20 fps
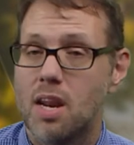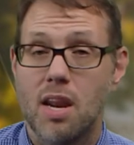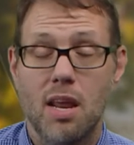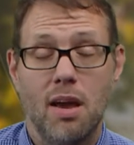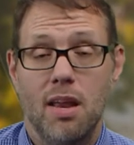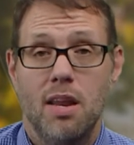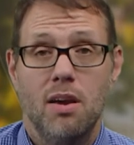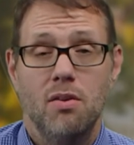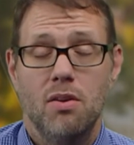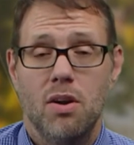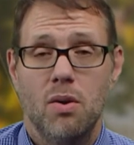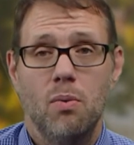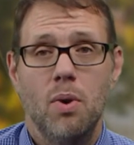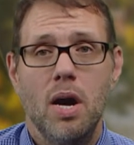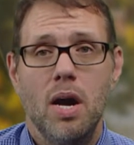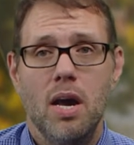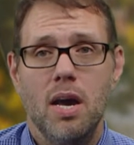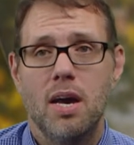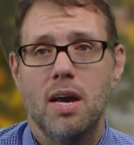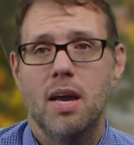And I don't know
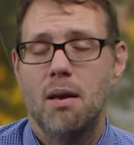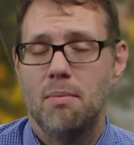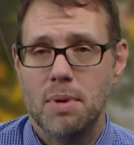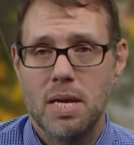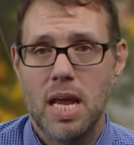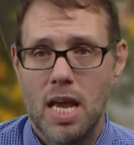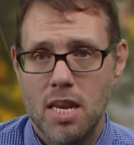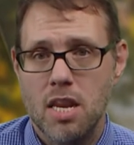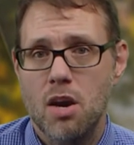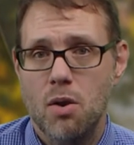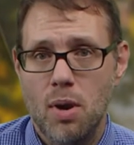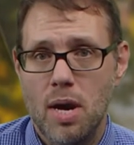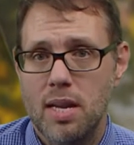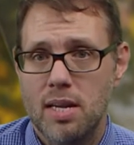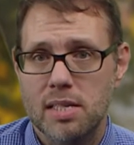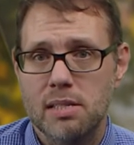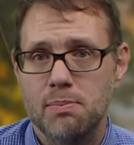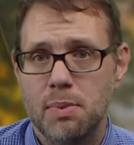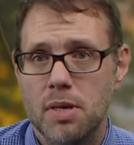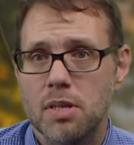why. I mean, I know how
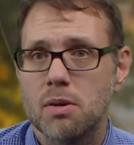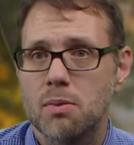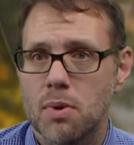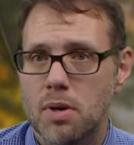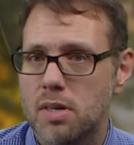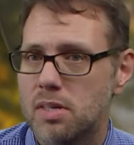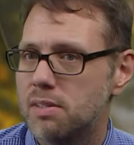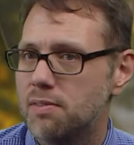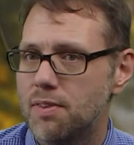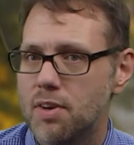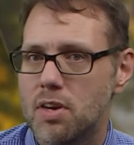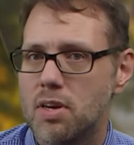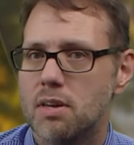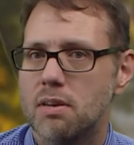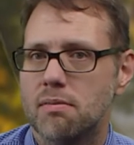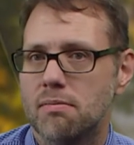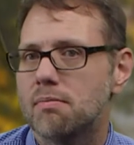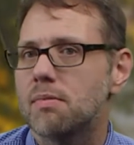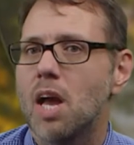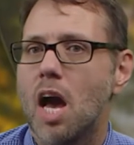to spell the word. It's a
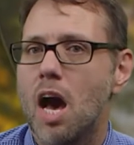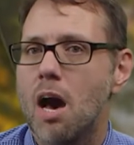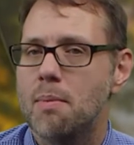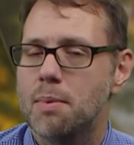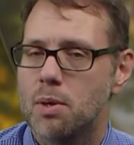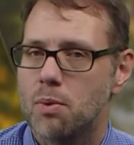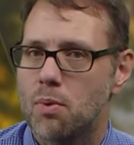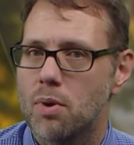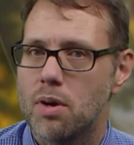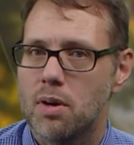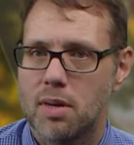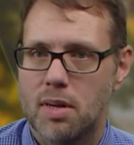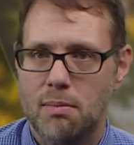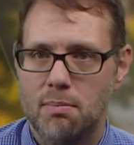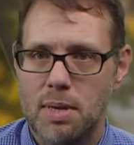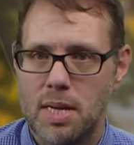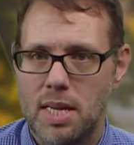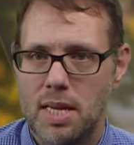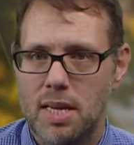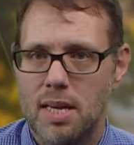very common word in
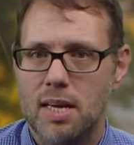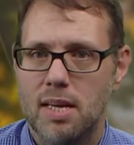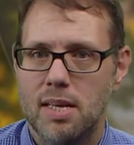many